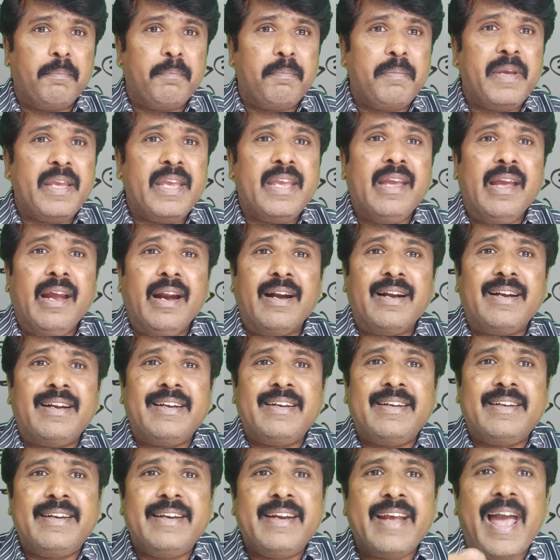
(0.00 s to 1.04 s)
b
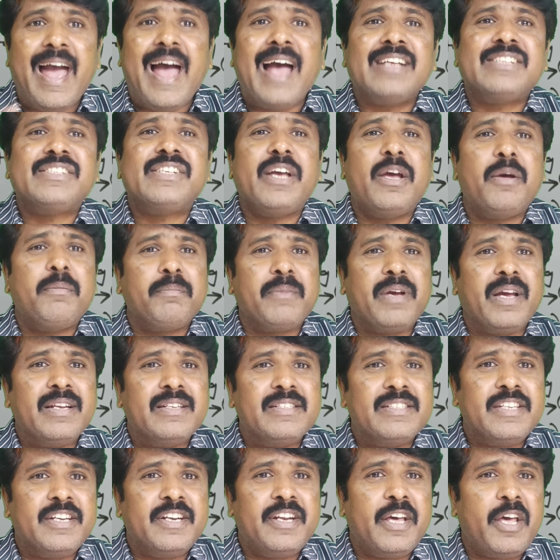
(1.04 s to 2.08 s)
dash I am
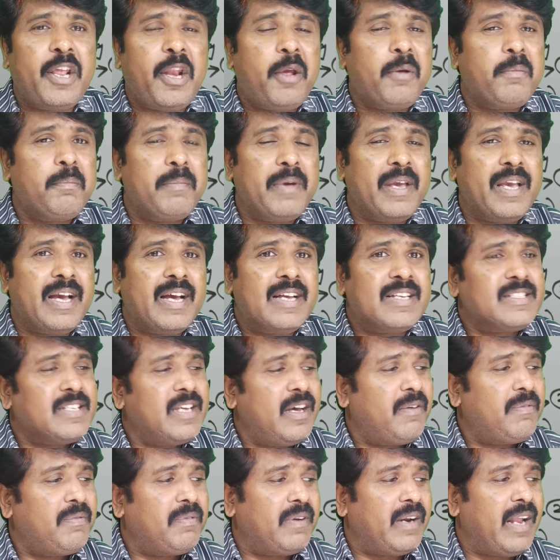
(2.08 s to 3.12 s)
considering, because
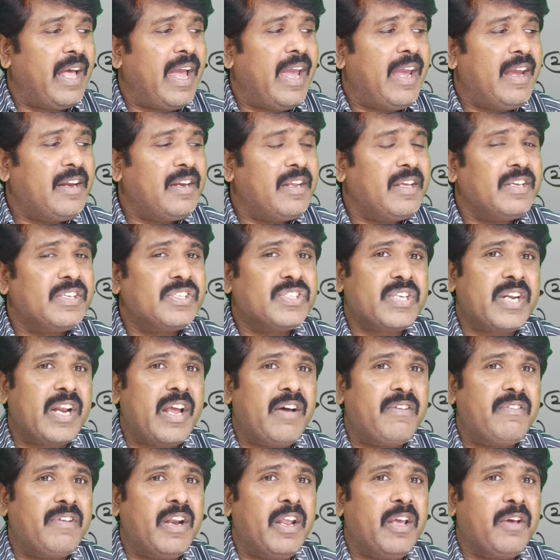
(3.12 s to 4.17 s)
of light is
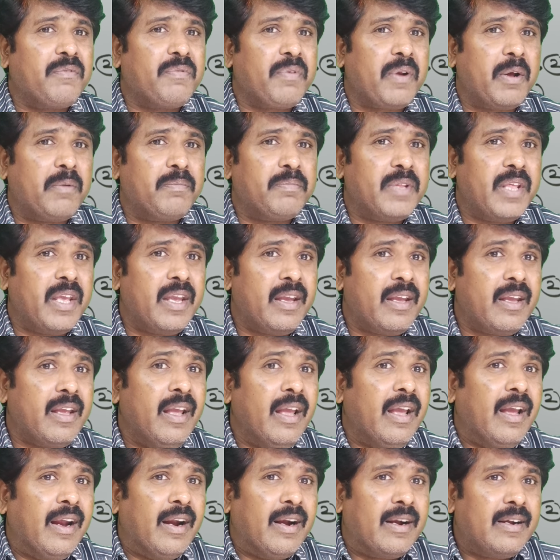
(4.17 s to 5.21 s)
traveling from
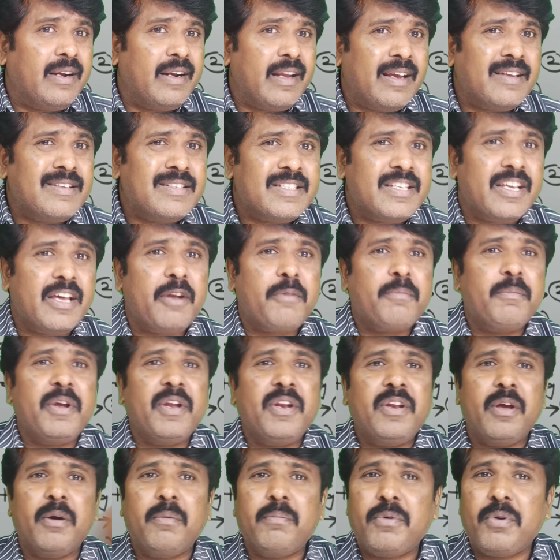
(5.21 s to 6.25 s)
the denser
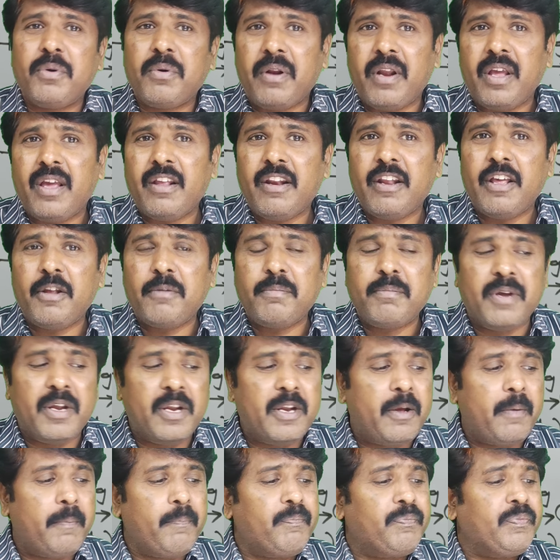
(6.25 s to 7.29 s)
medium to rarer
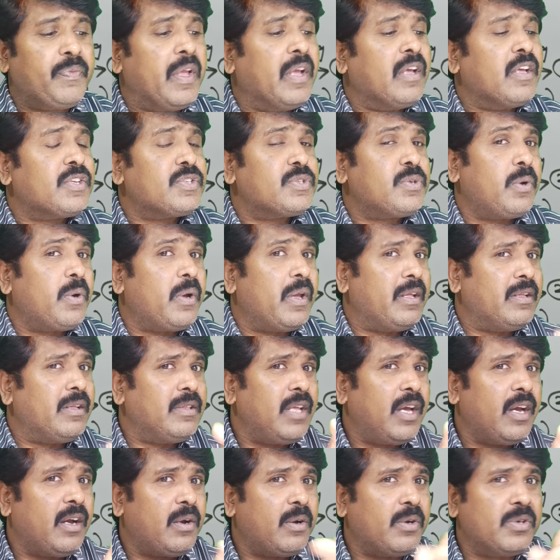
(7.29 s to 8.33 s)
medium. So in
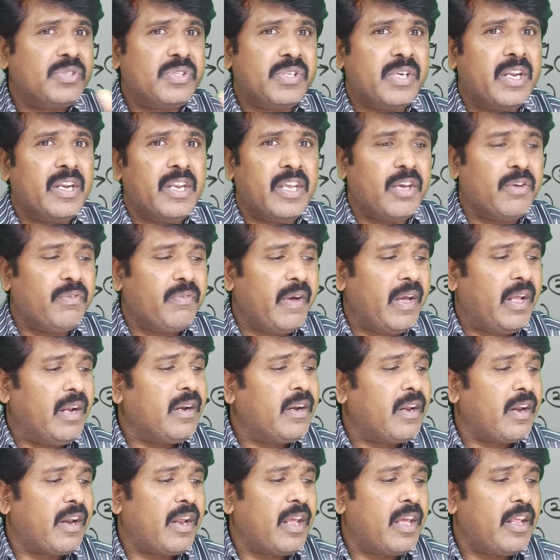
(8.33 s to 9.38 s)
the question
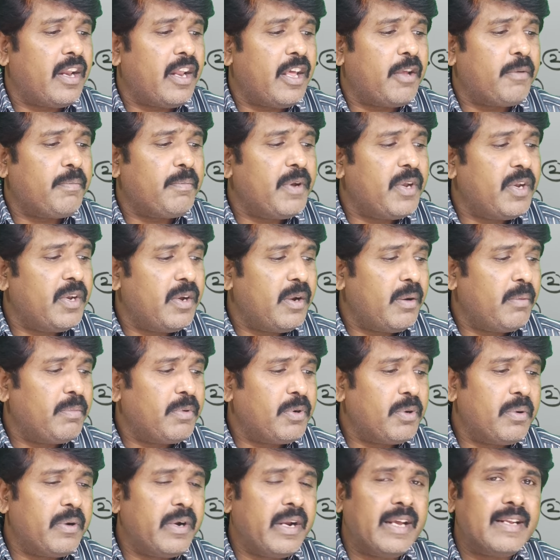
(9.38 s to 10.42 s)
given, rarer medium
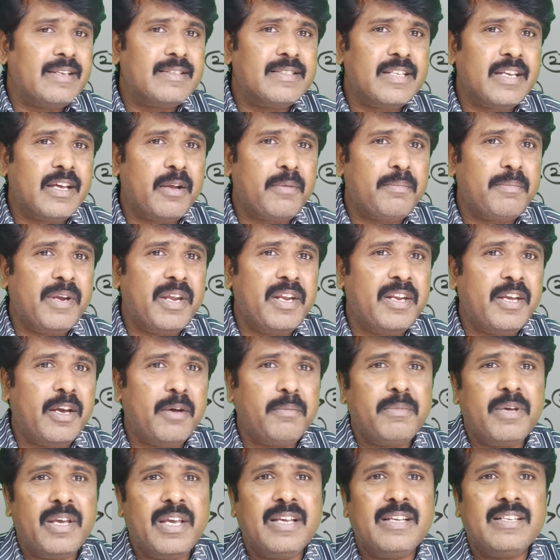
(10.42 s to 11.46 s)
to denser
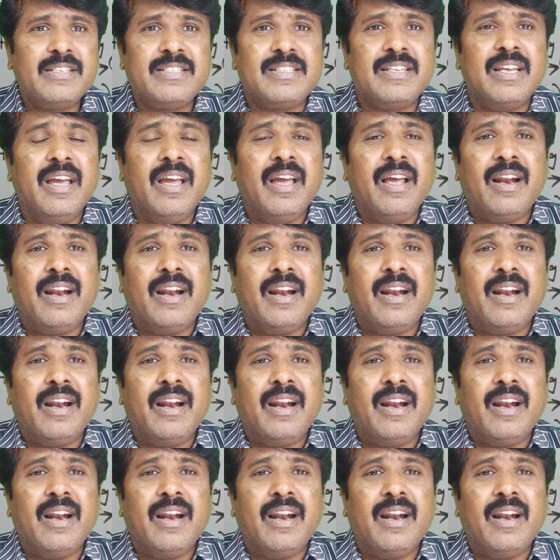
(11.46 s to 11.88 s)
medium is